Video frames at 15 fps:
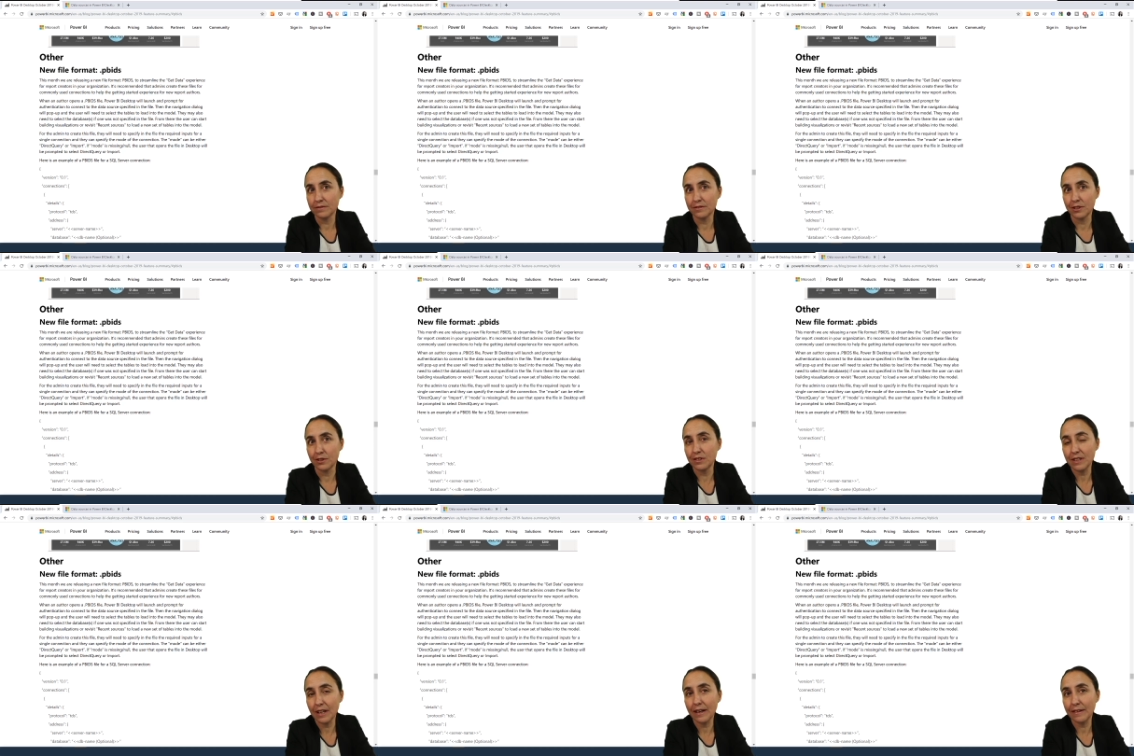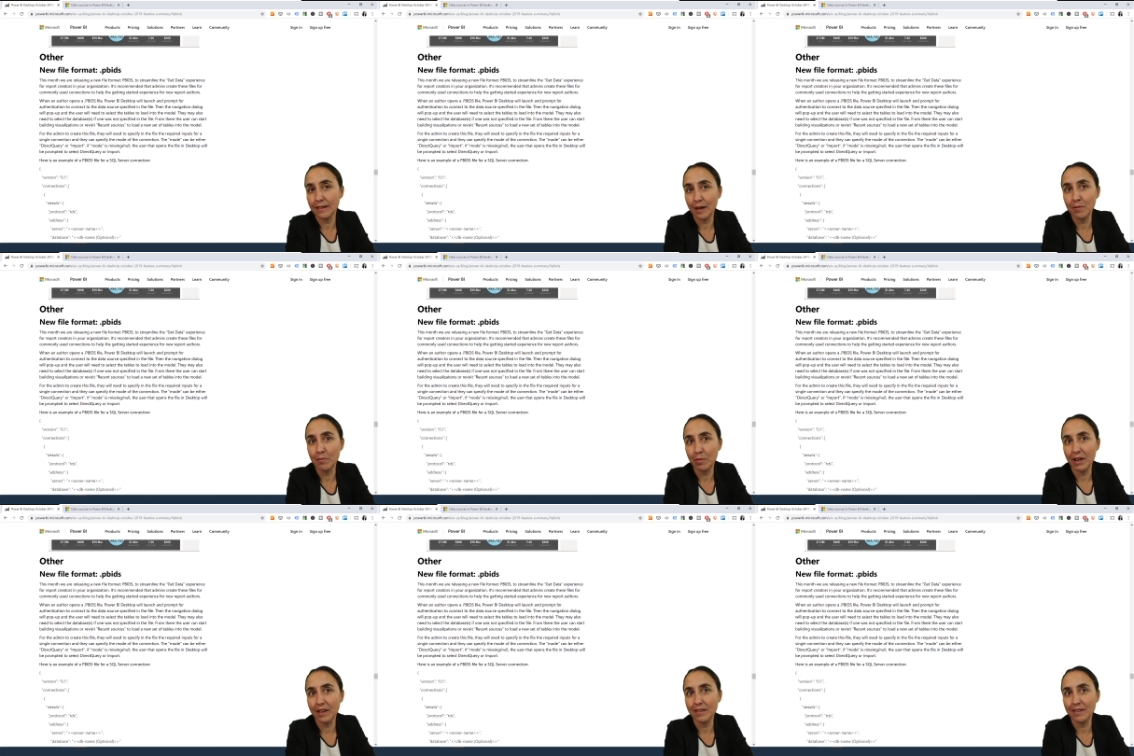So it's like a
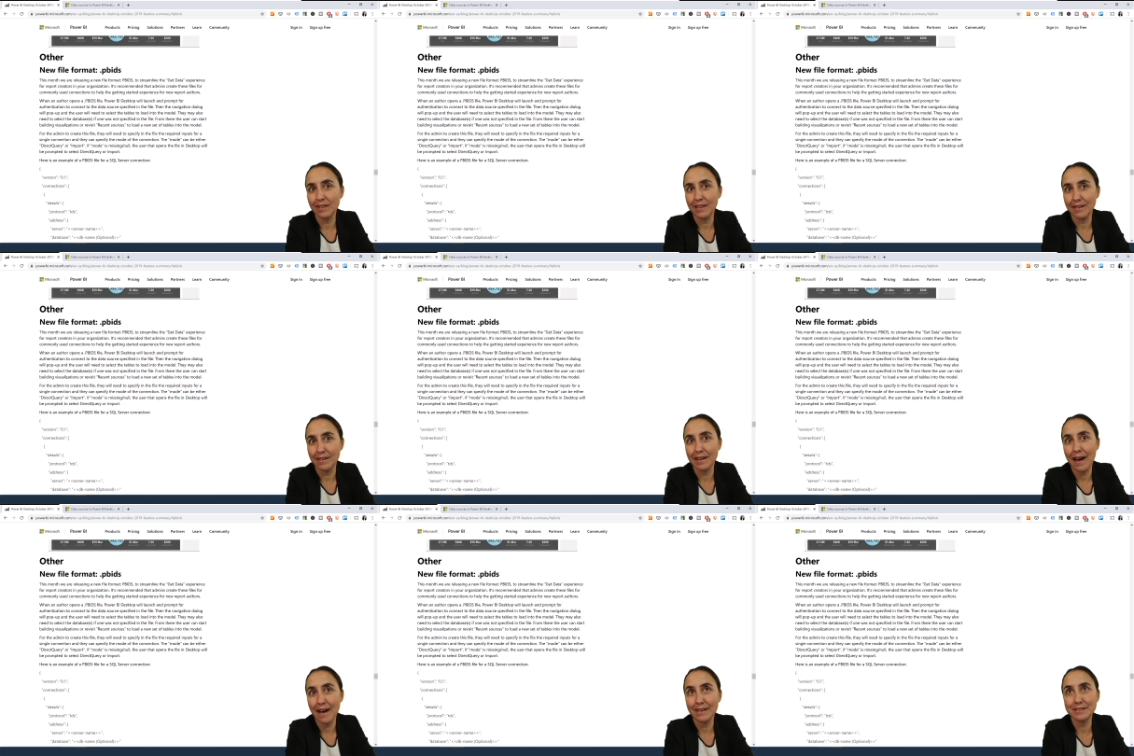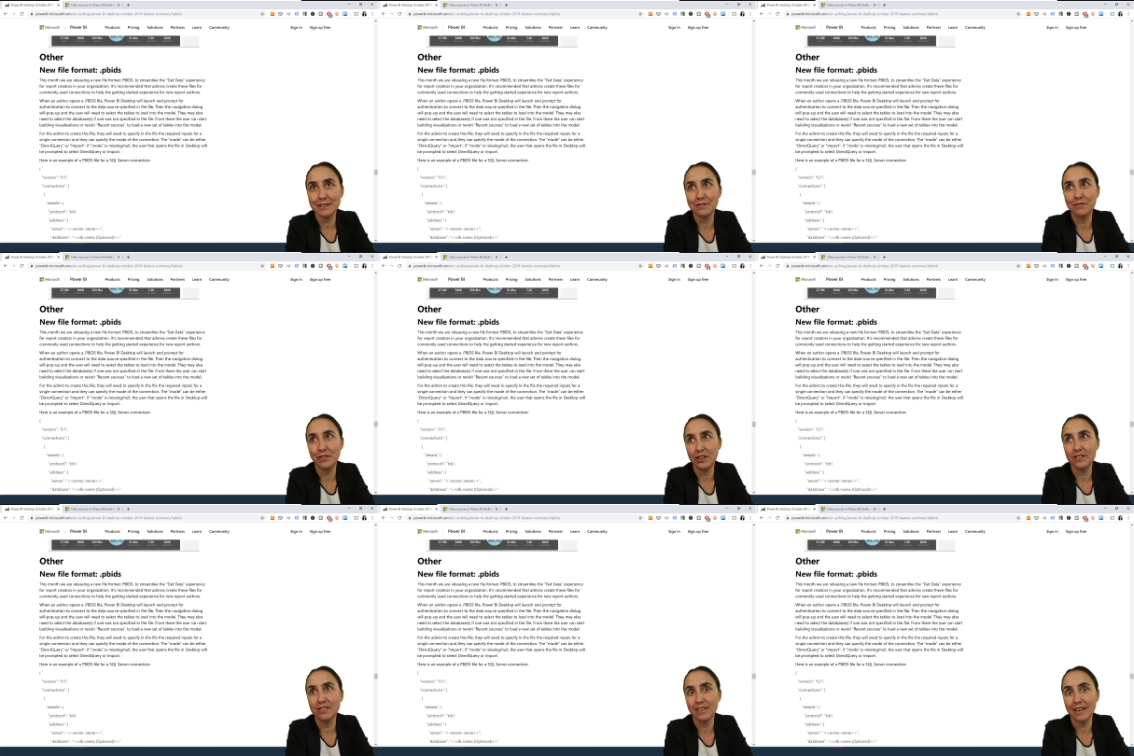template that has
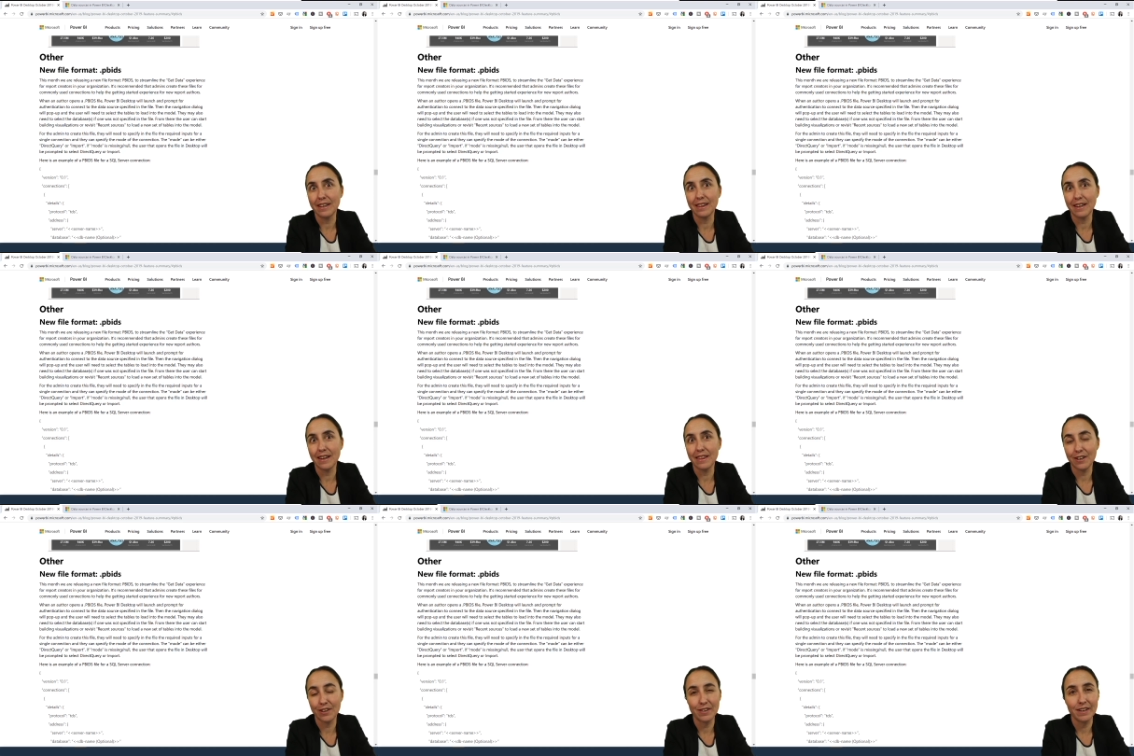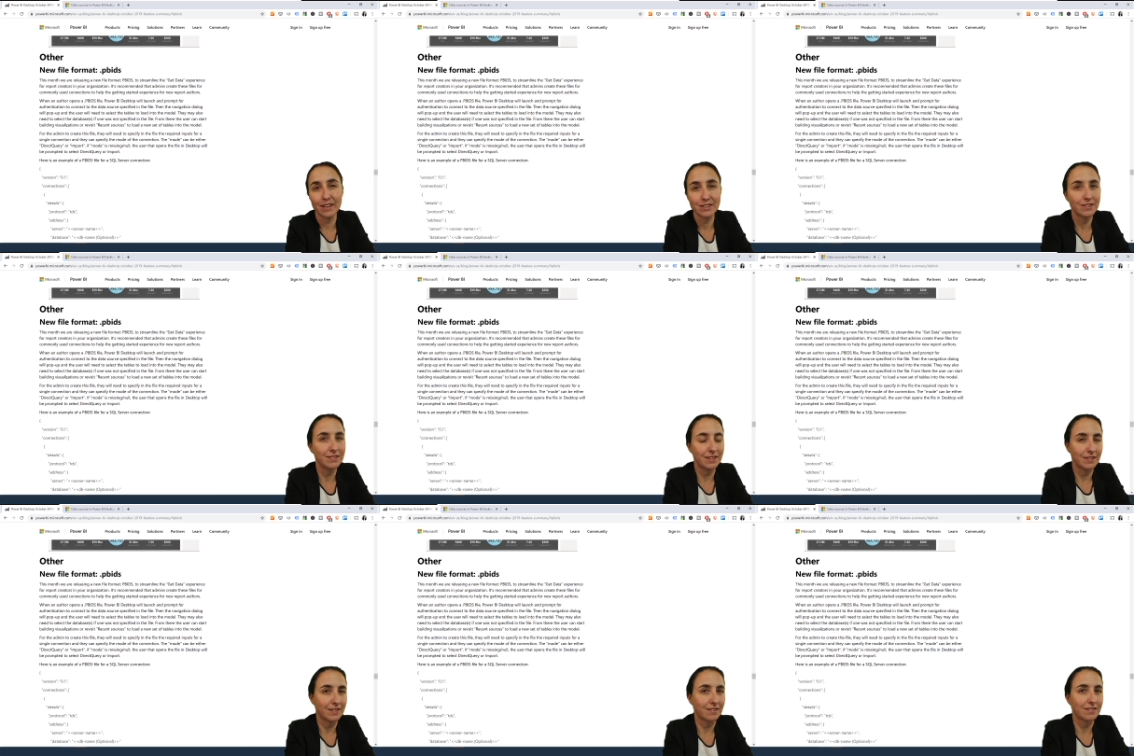filled in the connection
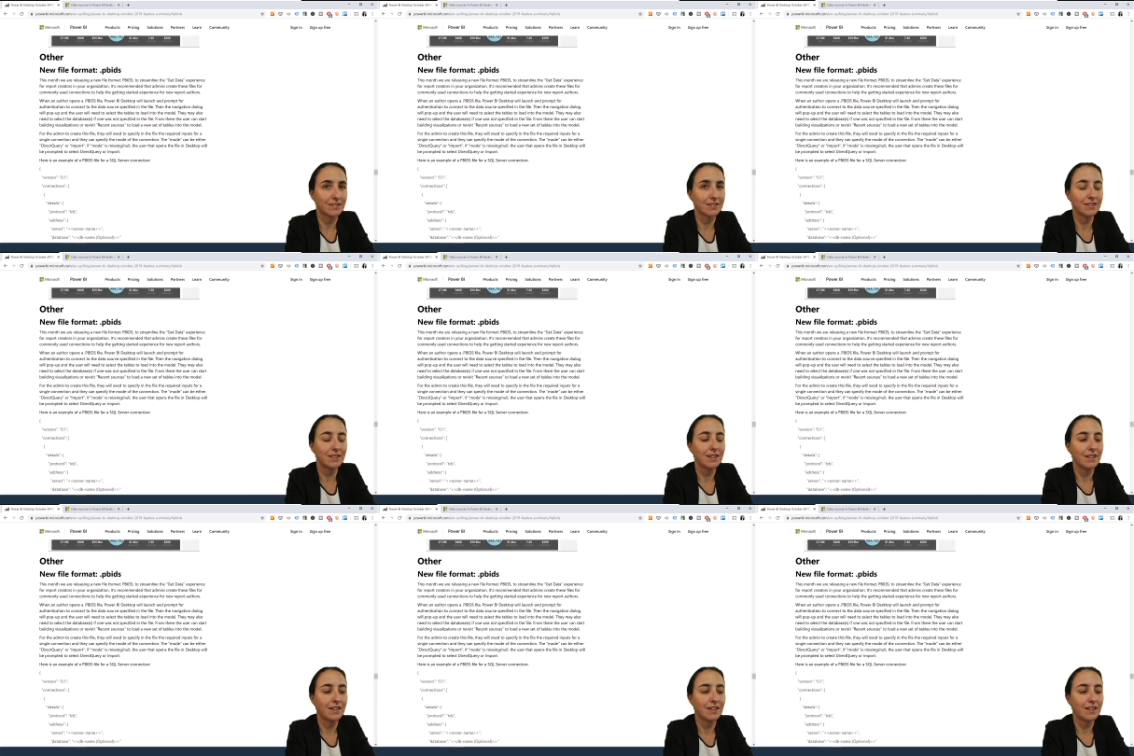details,